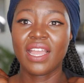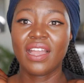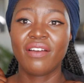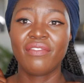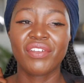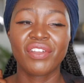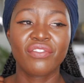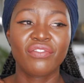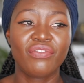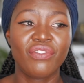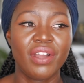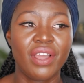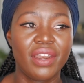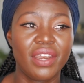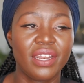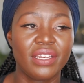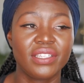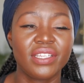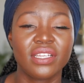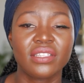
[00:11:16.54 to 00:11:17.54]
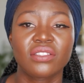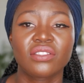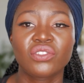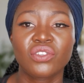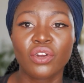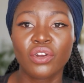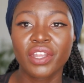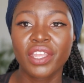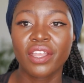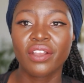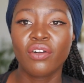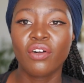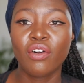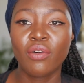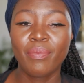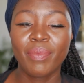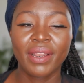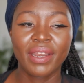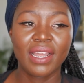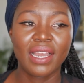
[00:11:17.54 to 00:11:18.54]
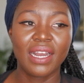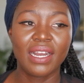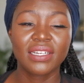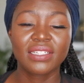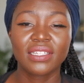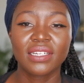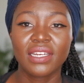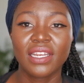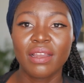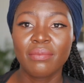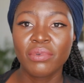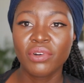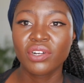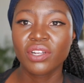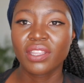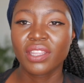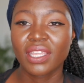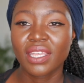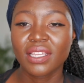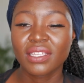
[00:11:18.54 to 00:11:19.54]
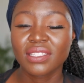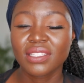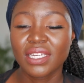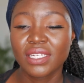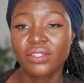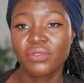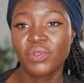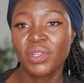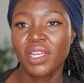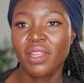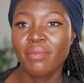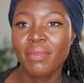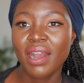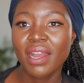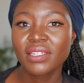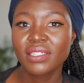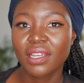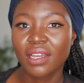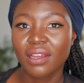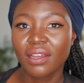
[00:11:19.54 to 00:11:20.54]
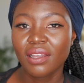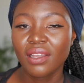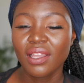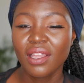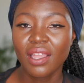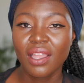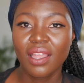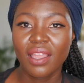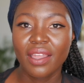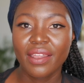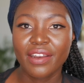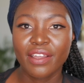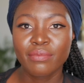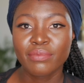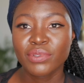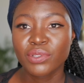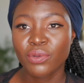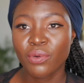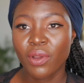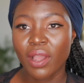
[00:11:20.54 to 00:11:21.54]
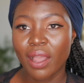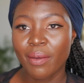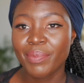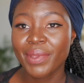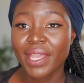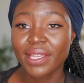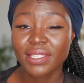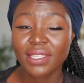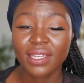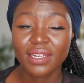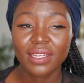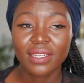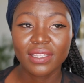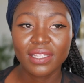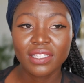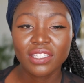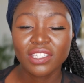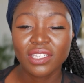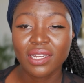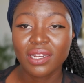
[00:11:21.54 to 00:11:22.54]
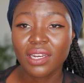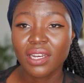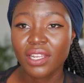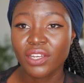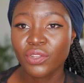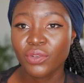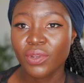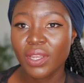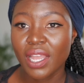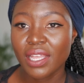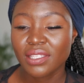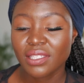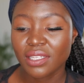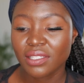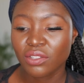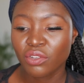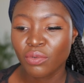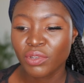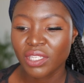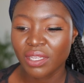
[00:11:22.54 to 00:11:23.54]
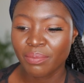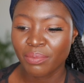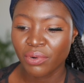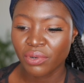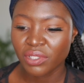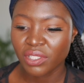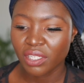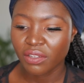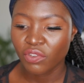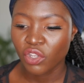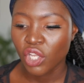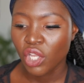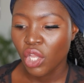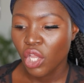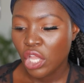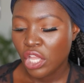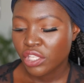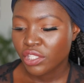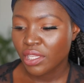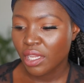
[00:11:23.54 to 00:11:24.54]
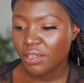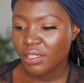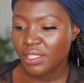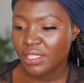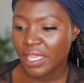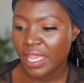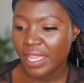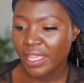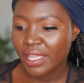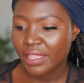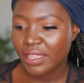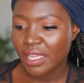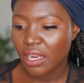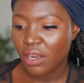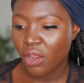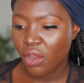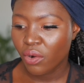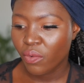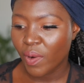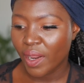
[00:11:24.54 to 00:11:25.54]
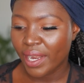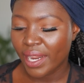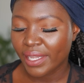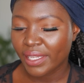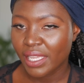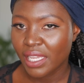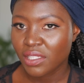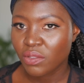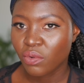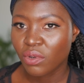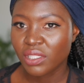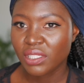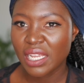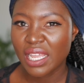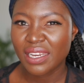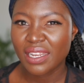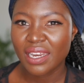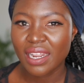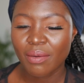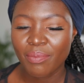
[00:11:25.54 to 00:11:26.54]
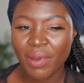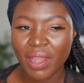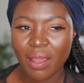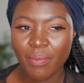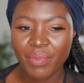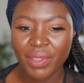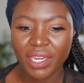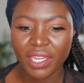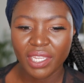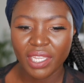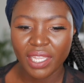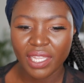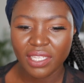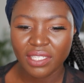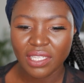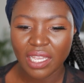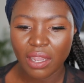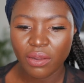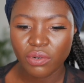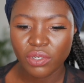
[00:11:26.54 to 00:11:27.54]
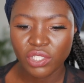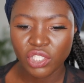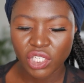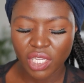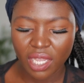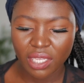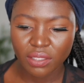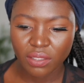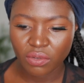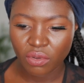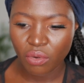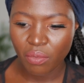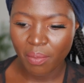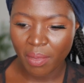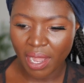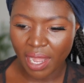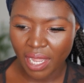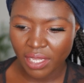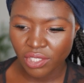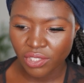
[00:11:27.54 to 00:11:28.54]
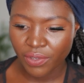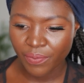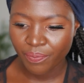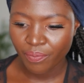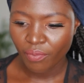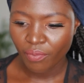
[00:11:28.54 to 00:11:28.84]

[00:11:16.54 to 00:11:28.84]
having fun and just talking open-heartedly about things that really matter. And I'm so happy I started this channel, and you guys are so supportive. So I'd say in the long run, I guess what ended up happening is I would share so much,